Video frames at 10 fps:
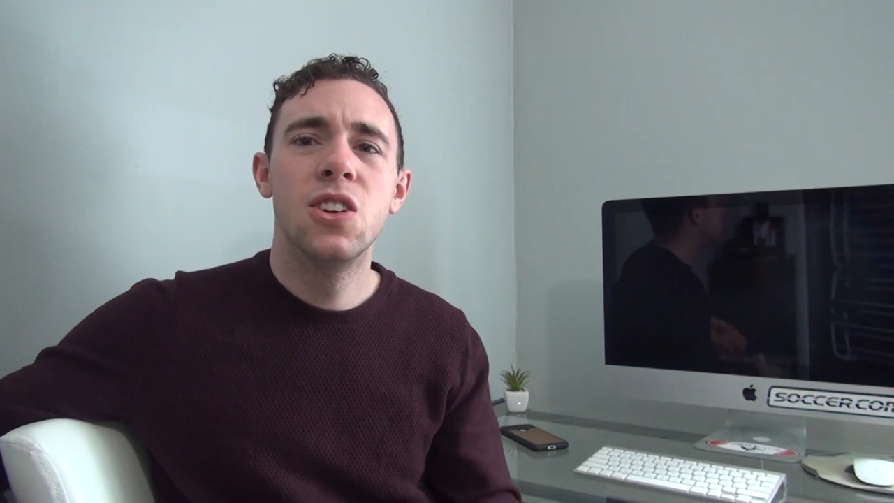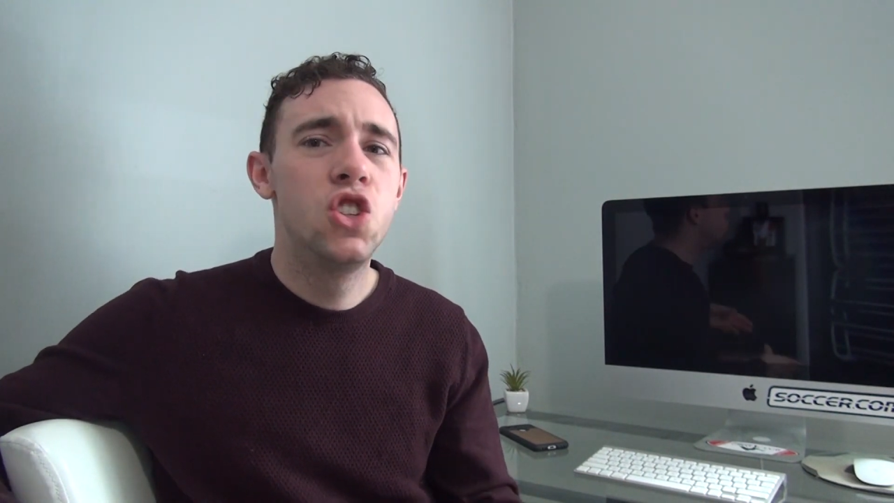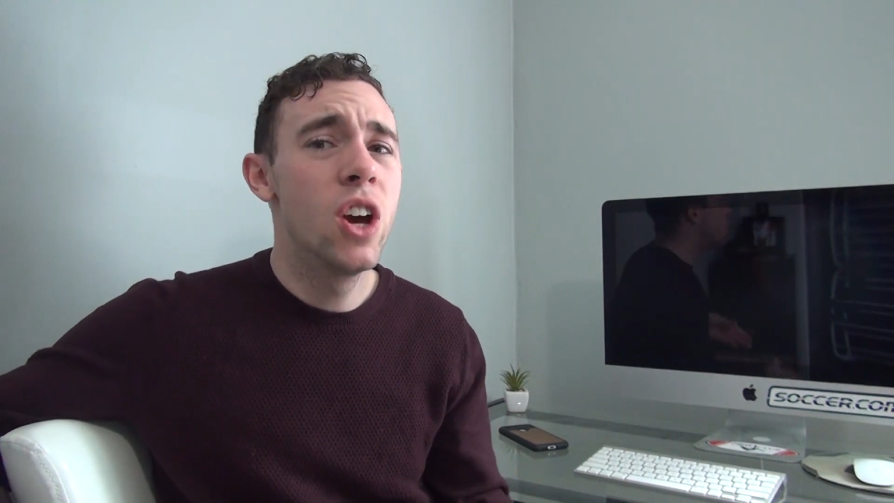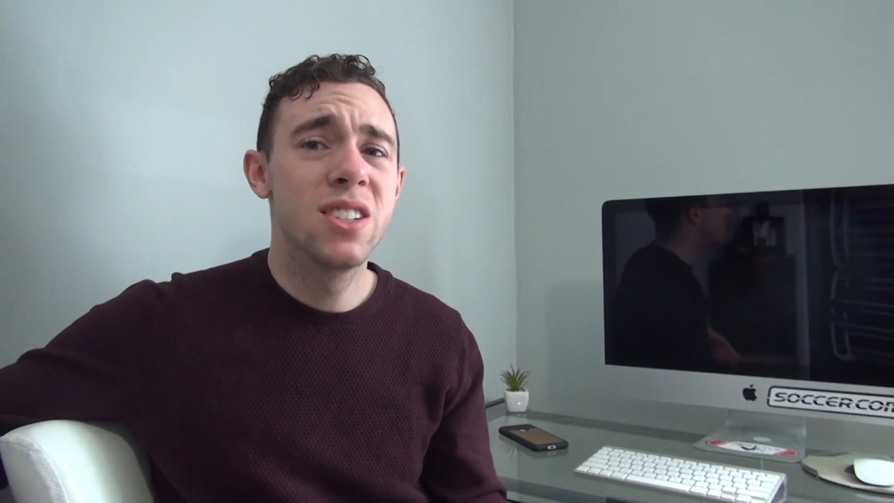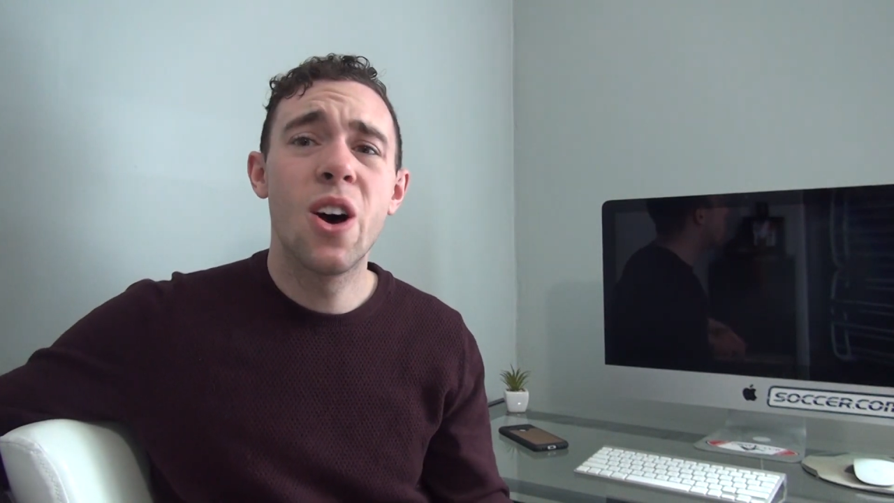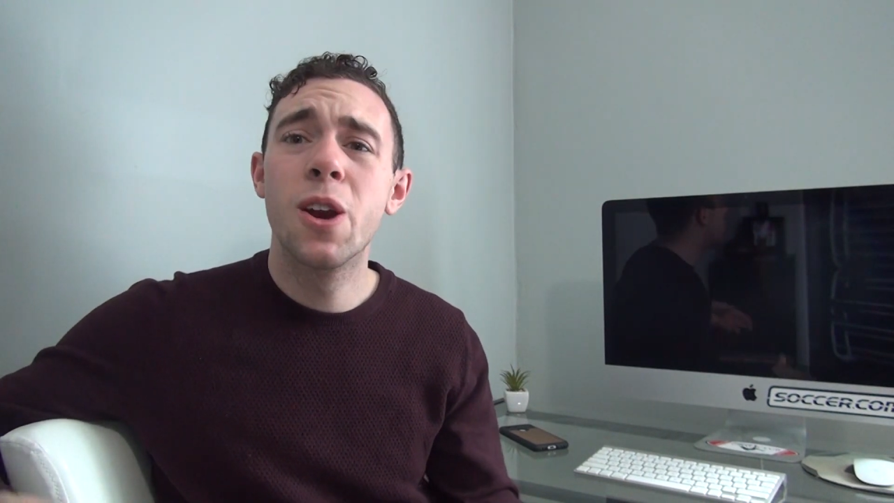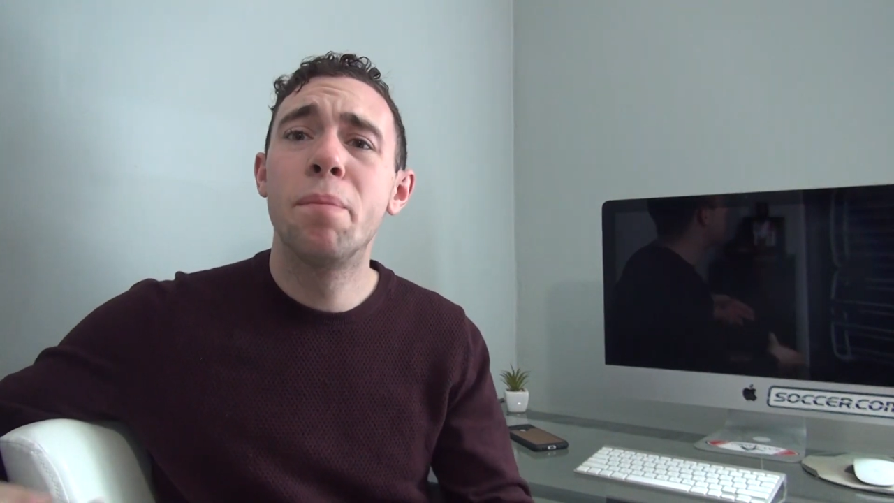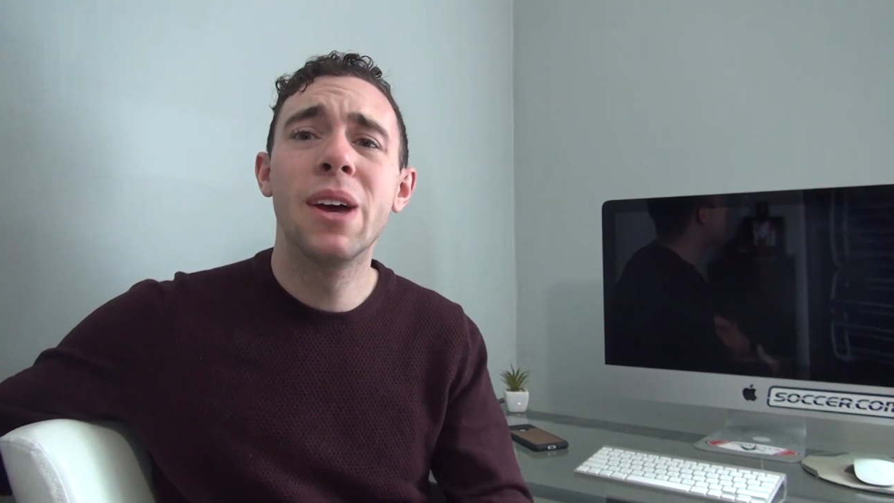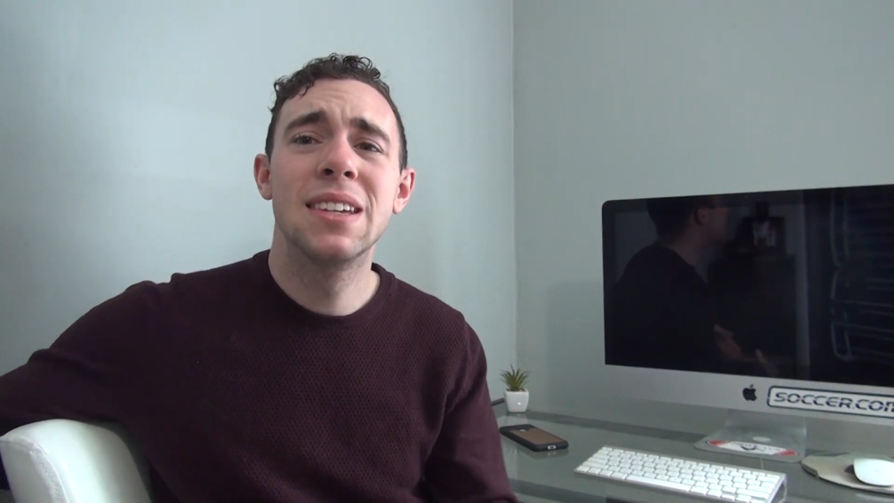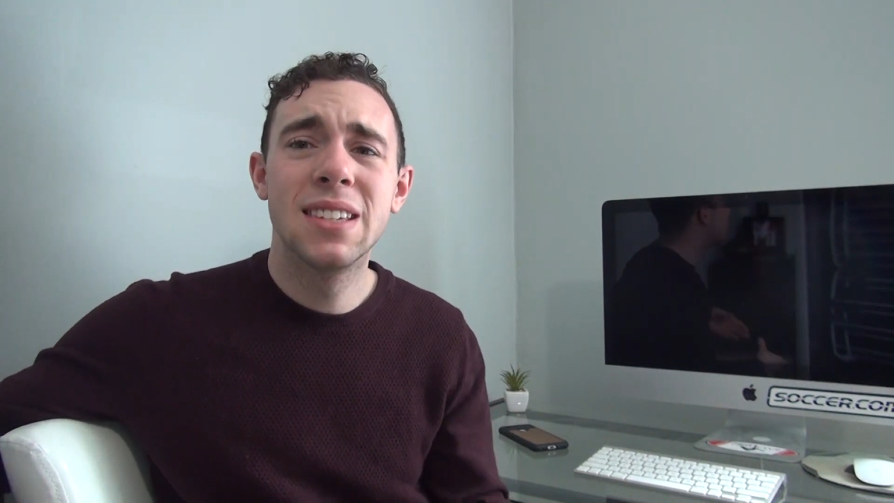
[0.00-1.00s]
just on a
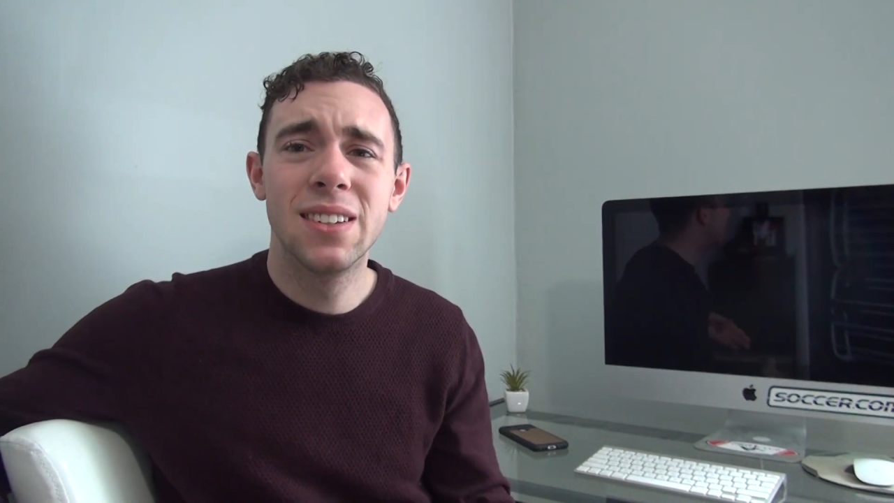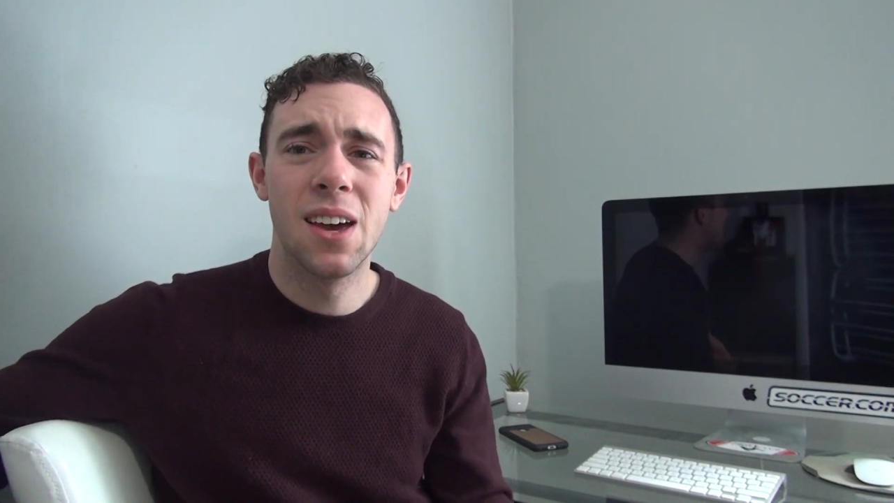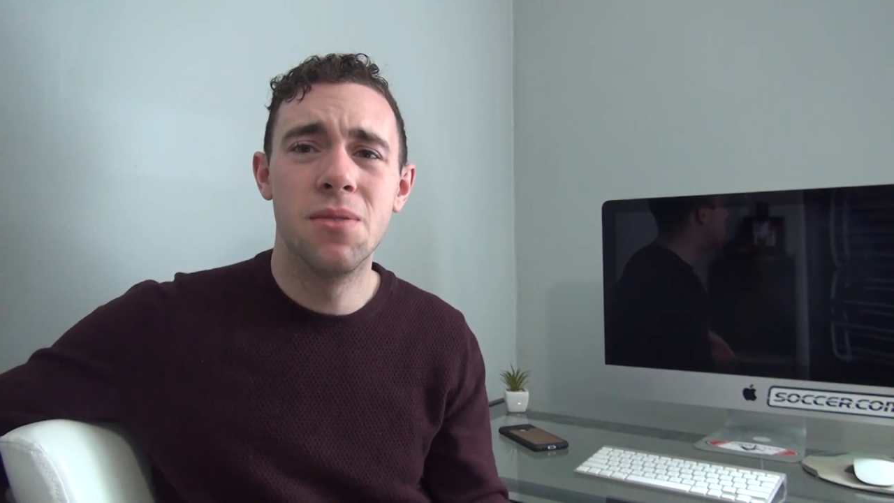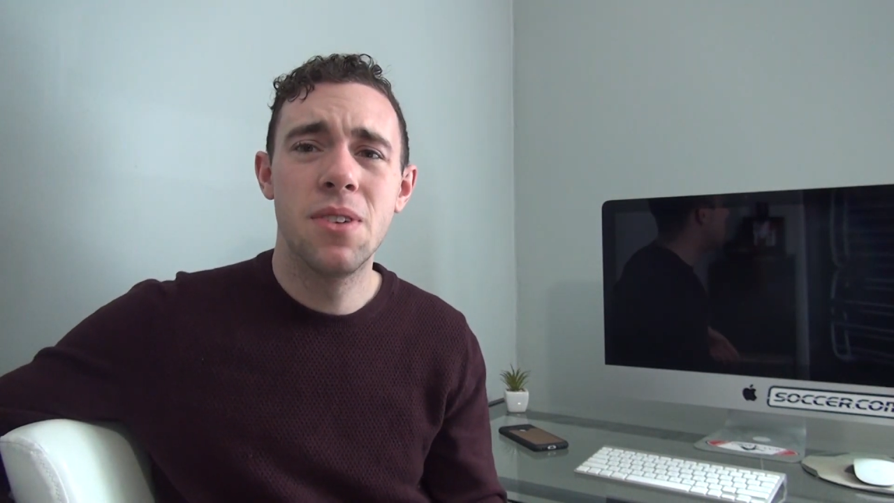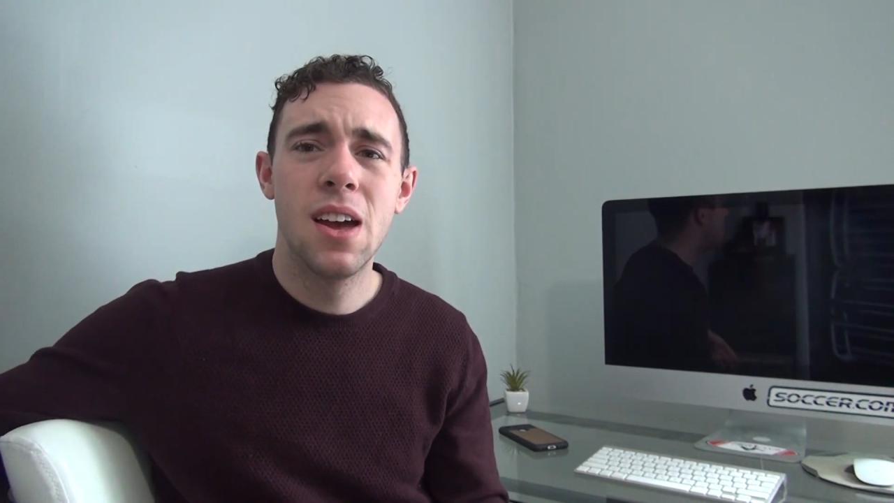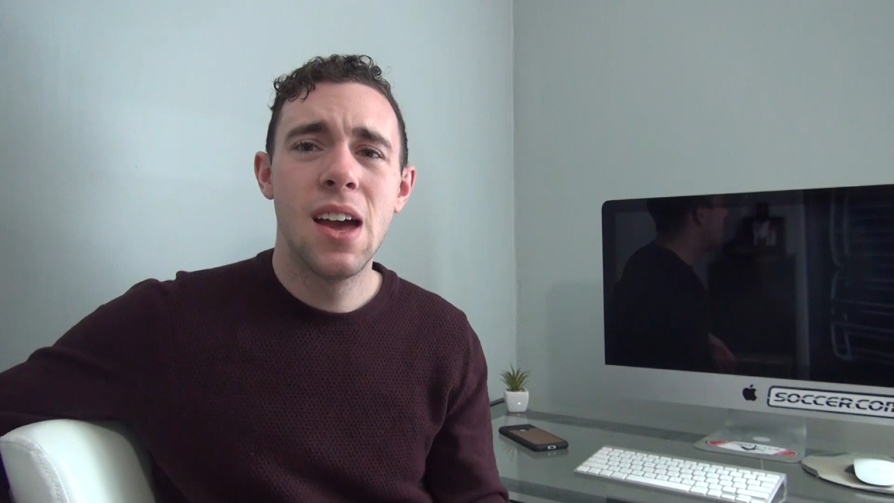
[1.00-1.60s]
place to live.